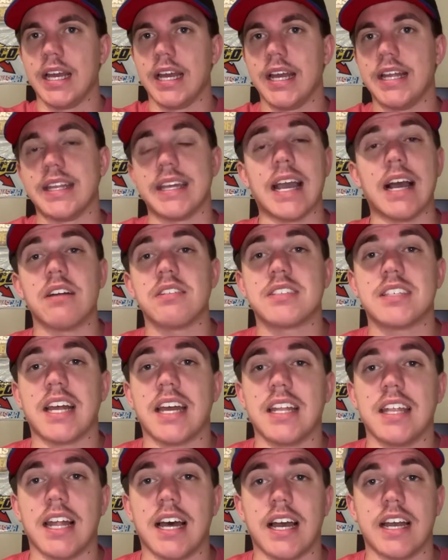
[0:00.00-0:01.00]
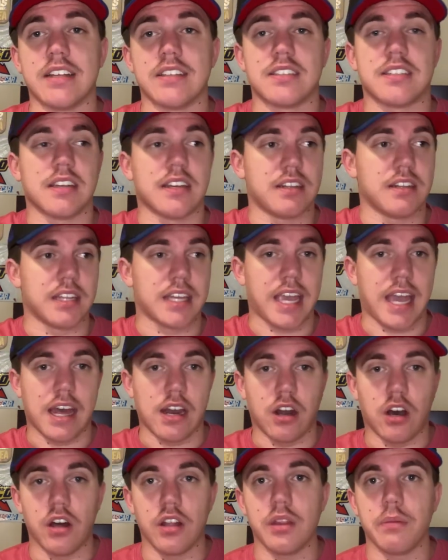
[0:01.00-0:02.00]
And the outside line suddenly had
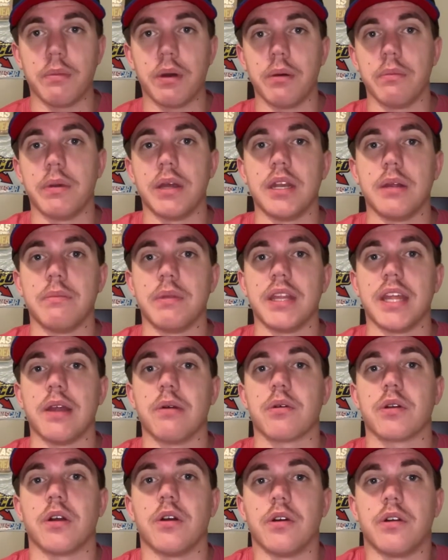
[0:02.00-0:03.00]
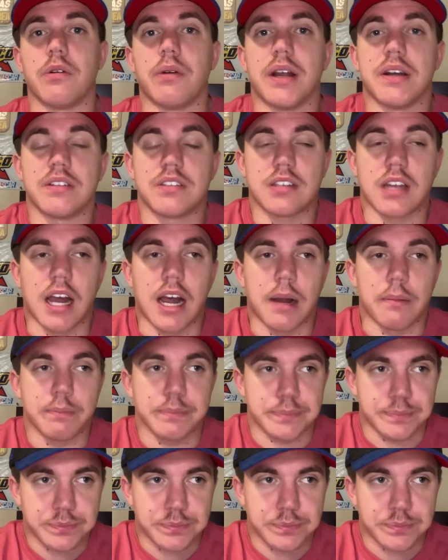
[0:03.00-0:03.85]
all the momentum, and they were going around top.